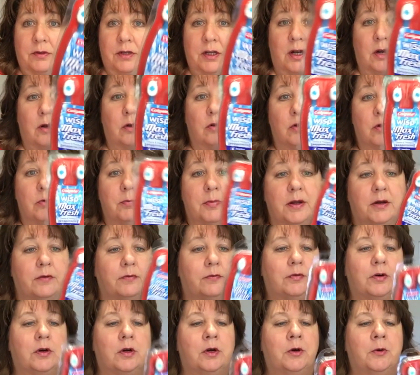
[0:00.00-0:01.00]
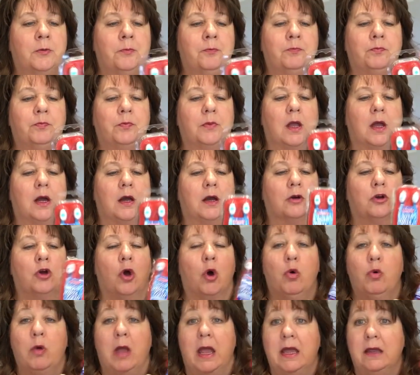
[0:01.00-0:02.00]
you know, a little bit of
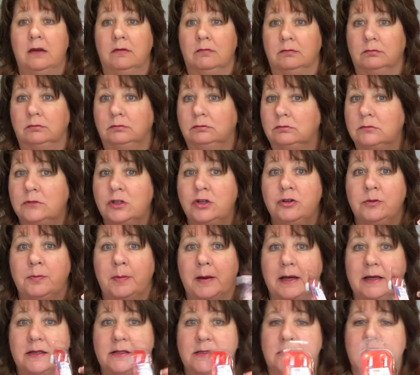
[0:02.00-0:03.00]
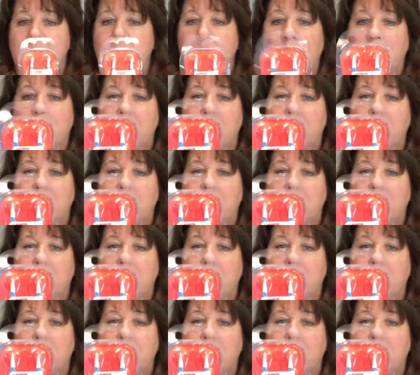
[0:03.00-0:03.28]
Colgate toothpaste and